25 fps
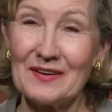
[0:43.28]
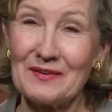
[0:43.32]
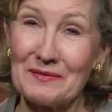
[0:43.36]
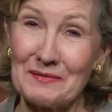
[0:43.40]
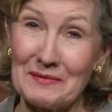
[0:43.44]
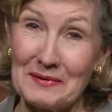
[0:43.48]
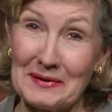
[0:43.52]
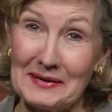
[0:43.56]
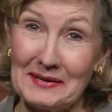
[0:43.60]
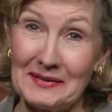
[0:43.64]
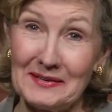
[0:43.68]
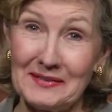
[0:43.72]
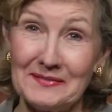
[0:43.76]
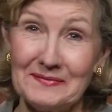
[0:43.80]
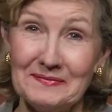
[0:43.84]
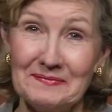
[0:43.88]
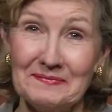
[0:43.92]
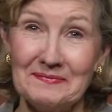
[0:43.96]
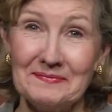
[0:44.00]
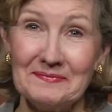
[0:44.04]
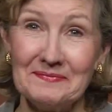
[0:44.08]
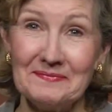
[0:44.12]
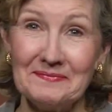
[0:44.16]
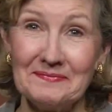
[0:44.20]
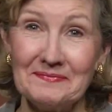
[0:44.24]
Well,
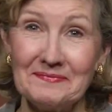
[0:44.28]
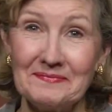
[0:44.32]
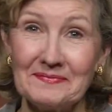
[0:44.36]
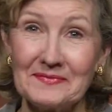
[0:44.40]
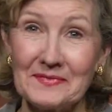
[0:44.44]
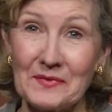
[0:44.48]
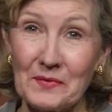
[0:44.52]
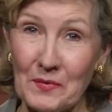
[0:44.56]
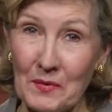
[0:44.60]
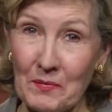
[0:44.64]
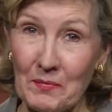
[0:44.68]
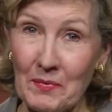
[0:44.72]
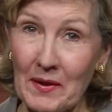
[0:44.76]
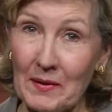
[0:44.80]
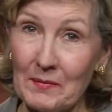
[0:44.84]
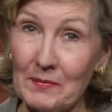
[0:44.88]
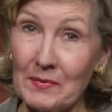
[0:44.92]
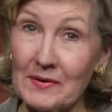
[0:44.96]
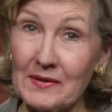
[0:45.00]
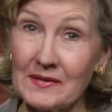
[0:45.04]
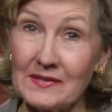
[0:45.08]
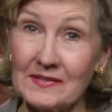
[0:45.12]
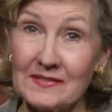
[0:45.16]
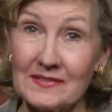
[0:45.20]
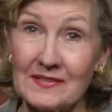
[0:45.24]

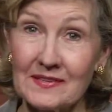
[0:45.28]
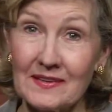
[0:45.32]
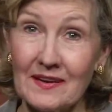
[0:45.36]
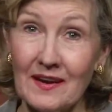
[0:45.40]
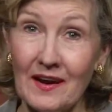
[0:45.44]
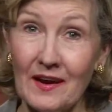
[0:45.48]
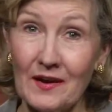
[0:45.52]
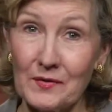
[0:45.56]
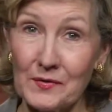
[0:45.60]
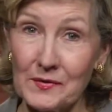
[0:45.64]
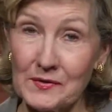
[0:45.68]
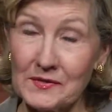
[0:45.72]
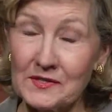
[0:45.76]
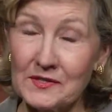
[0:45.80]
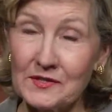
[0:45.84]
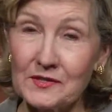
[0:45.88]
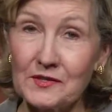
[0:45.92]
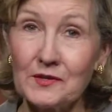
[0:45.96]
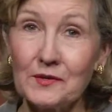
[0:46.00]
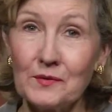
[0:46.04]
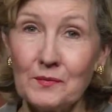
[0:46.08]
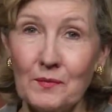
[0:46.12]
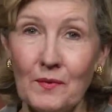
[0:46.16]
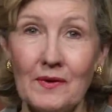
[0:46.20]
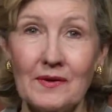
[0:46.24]
Republicans in Congress
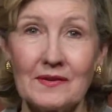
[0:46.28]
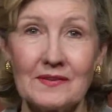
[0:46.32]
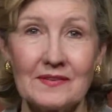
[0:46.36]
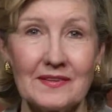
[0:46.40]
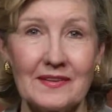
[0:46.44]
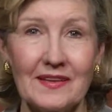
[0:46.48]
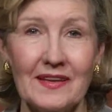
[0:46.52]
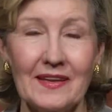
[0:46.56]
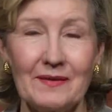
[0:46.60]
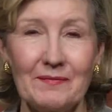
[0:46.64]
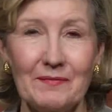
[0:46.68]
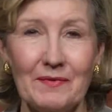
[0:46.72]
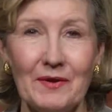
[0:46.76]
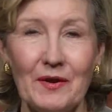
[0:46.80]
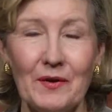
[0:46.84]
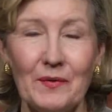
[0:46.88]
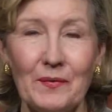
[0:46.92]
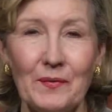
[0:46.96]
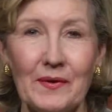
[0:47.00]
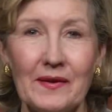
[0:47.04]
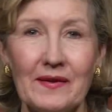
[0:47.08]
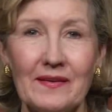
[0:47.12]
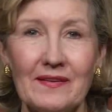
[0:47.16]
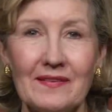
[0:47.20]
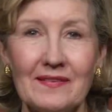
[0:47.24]
do want to keep
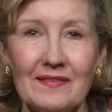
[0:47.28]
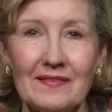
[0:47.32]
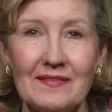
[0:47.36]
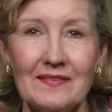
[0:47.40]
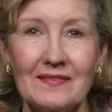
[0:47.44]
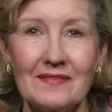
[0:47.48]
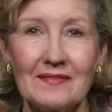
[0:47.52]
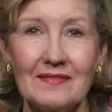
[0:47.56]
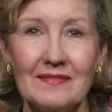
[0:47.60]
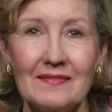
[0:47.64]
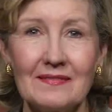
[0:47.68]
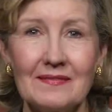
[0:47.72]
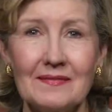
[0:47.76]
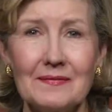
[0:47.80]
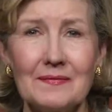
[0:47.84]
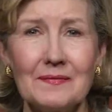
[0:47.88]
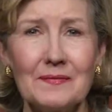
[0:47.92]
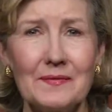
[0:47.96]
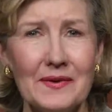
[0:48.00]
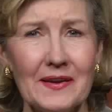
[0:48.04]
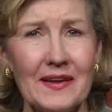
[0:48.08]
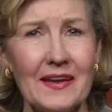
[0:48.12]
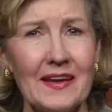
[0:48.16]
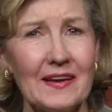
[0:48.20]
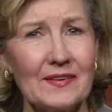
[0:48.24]
going.
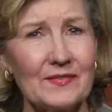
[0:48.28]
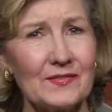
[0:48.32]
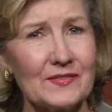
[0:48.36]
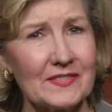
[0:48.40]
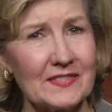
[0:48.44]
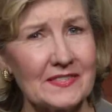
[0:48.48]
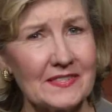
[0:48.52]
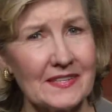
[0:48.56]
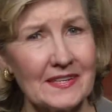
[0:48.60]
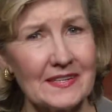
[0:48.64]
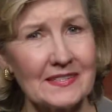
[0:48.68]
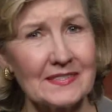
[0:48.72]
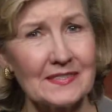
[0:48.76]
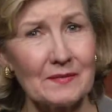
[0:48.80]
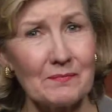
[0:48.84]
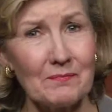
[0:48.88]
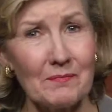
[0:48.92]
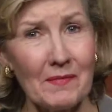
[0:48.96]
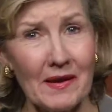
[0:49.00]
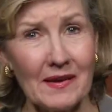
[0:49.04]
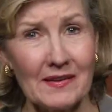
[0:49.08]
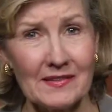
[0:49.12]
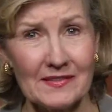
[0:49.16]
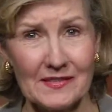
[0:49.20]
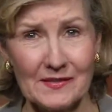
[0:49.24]
We have 6
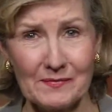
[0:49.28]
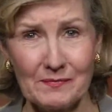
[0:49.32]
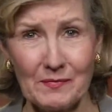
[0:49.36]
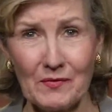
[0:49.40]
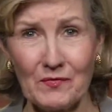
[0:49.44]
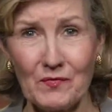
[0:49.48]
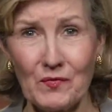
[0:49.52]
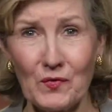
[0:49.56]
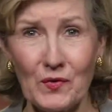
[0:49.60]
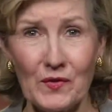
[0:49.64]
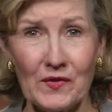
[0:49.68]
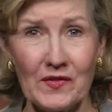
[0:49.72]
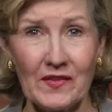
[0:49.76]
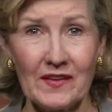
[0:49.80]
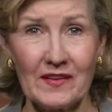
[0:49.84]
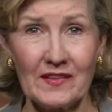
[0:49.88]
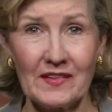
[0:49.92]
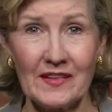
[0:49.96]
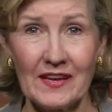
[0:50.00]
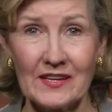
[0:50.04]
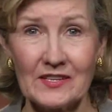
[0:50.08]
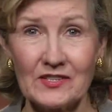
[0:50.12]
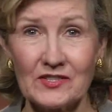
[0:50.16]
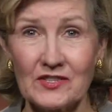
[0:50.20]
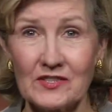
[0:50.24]
months before the
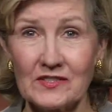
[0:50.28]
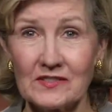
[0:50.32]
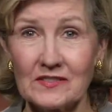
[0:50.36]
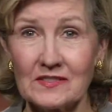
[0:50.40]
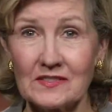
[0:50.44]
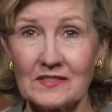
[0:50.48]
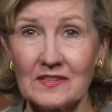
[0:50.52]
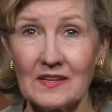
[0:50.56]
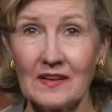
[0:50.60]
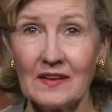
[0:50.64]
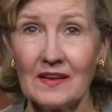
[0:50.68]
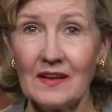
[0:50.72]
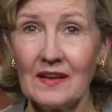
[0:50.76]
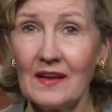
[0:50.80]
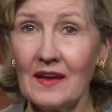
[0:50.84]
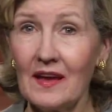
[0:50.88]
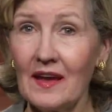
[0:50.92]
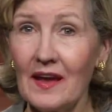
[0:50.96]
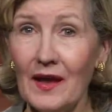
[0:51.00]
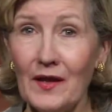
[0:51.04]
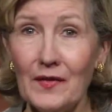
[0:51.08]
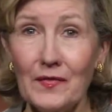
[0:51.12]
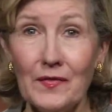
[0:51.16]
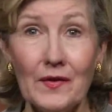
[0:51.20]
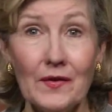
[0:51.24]
elections,
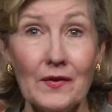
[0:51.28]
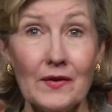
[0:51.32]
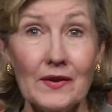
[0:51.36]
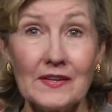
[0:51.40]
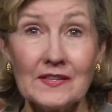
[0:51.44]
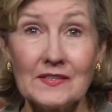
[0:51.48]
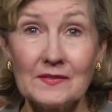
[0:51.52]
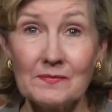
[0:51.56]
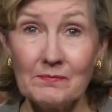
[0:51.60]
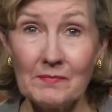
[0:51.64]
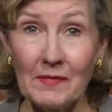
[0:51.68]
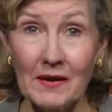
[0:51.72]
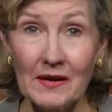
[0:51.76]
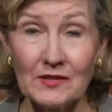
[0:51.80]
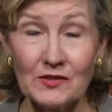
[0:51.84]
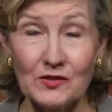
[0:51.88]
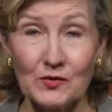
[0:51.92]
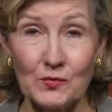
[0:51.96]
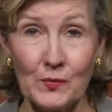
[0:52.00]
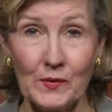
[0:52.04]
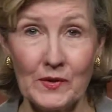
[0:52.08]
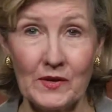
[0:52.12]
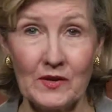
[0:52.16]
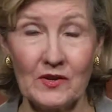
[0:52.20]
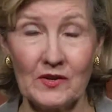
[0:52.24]
and there is
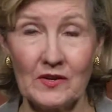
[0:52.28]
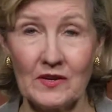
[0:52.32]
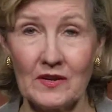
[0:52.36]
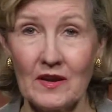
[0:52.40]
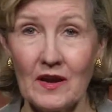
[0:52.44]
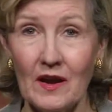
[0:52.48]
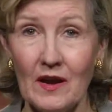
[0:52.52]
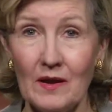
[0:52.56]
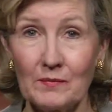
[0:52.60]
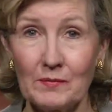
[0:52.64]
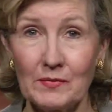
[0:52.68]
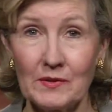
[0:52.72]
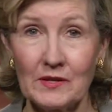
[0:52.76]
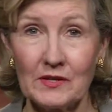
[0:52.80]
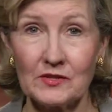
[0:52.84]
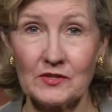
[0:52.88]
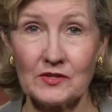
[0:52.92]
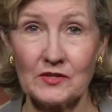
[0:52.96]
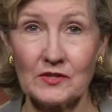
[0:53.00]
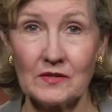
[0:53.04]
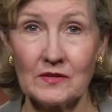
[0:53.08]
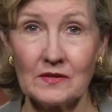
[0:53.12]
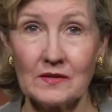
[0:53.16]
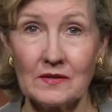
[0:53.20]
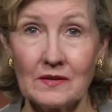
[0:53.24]
much we could
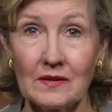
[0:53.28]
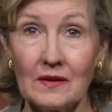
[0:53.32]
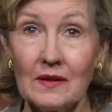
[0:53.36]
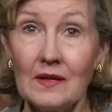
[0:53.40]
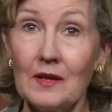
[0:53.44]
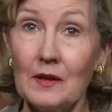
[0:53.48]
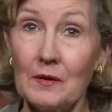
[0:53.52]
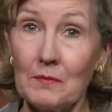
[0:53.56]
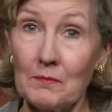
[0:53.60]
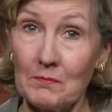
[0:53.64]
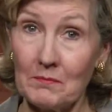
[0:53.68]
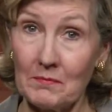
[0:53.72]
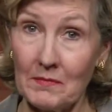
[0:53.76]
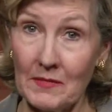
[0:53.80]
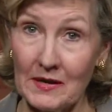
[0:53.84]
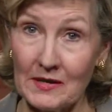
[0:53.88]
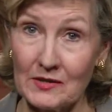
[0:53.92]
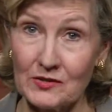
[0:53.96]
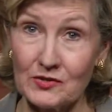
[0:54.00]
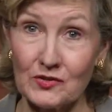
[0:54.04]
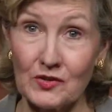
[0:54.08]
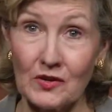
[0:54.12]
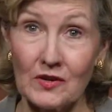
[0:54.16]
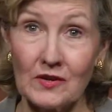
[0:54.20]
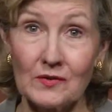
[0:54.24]
accomplish,
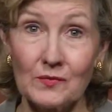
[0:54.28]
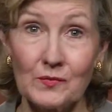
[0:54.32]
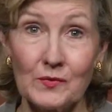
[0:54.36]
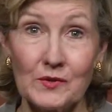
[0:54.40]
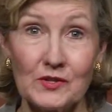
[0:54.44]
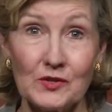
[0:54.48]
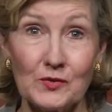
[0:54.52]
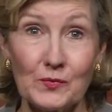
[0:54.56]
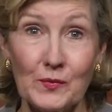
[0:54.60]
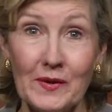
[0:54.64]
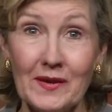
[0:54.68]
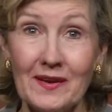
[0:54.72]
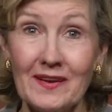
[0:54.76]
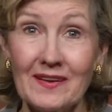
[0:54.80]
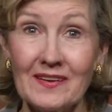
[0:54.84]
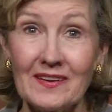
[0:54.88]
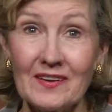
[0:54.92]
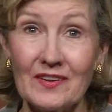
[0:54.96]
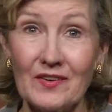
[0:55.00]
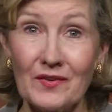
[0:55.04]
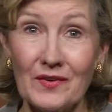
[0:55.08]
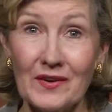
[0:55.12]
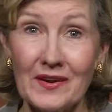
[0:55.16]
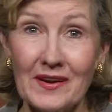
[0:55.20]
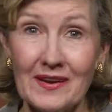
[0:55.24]
much on which we can
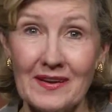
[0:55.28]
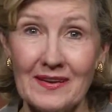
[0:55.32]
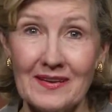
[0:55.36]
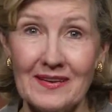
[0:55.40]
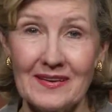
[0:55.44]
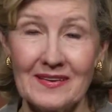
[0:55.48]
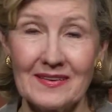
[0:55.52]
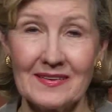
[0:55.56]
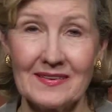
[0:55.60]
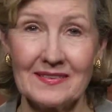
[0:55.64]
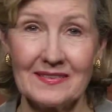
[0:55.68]
agree.